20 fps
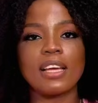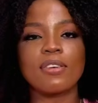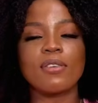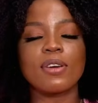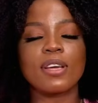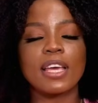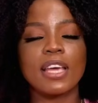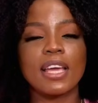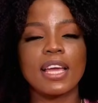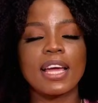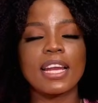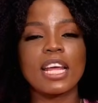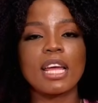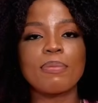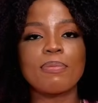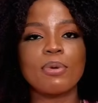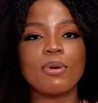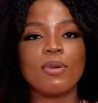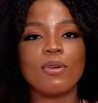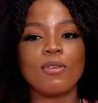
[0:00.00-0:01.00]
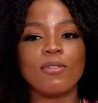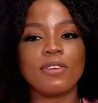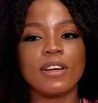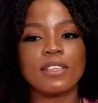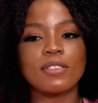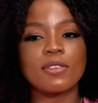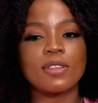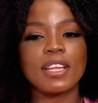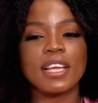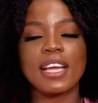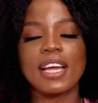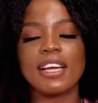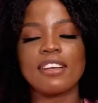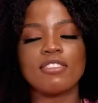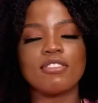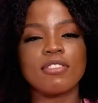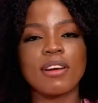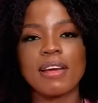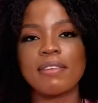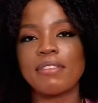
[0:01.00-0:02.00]
okay, can I pull over so they can
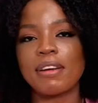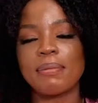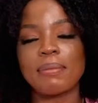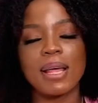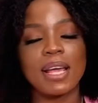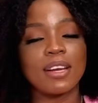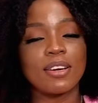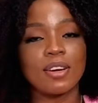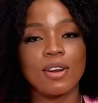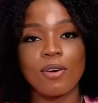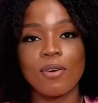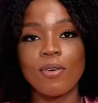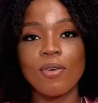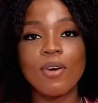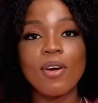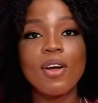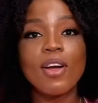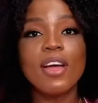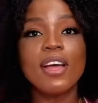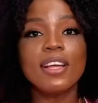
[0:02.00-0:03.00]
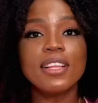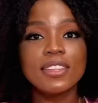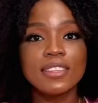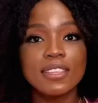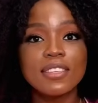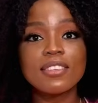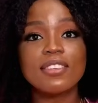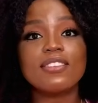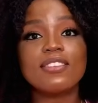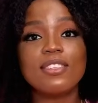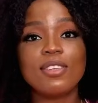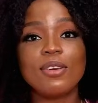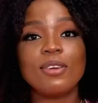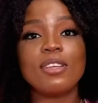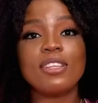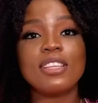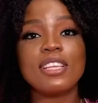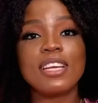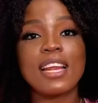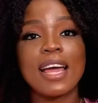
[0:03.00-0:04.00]
drive? I'm like, no, this is the only
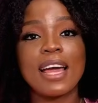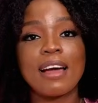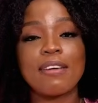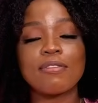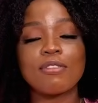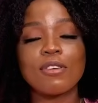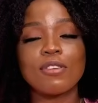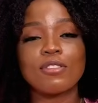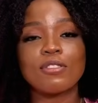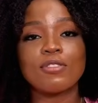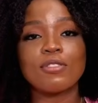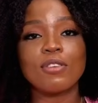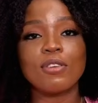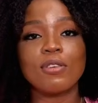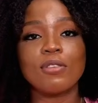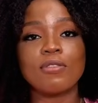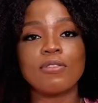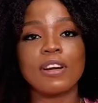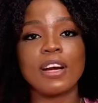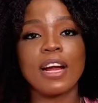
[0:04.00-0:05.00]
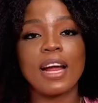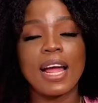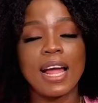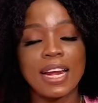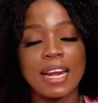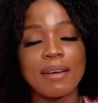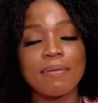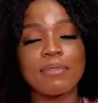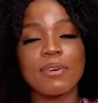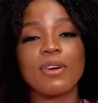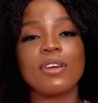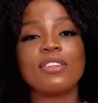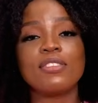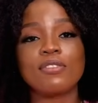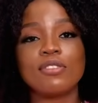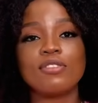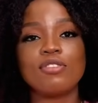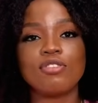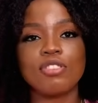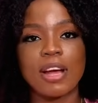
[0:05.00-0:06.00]
thing I have control over, and I'm going to
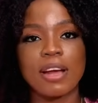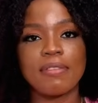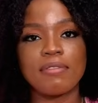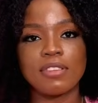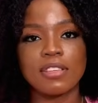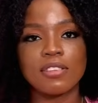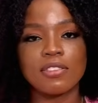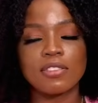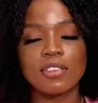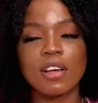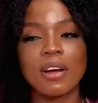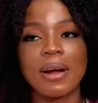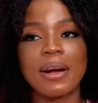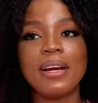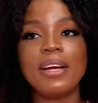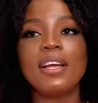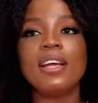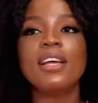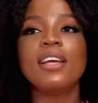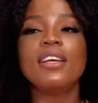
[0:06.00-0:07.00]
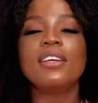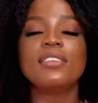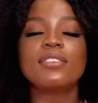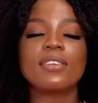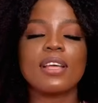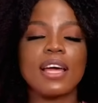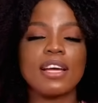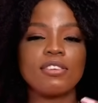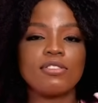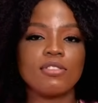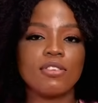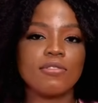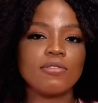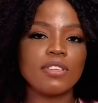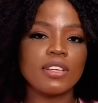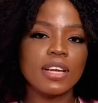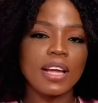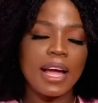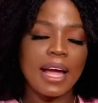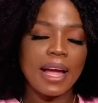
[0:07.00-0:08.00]
drive this car. So I drove the
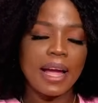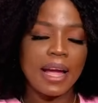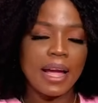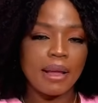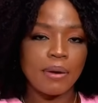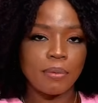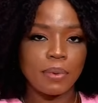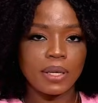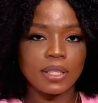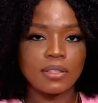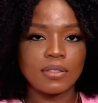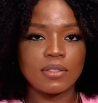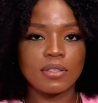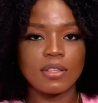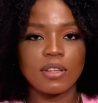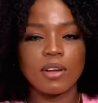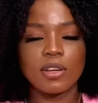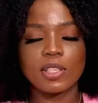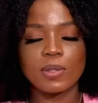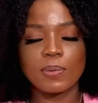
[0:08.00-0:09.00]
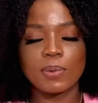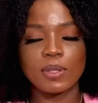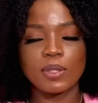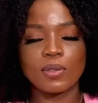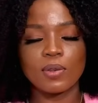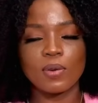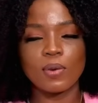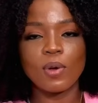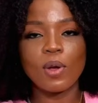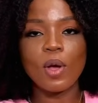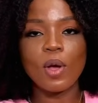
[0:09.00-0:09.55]
car and went to the hospital.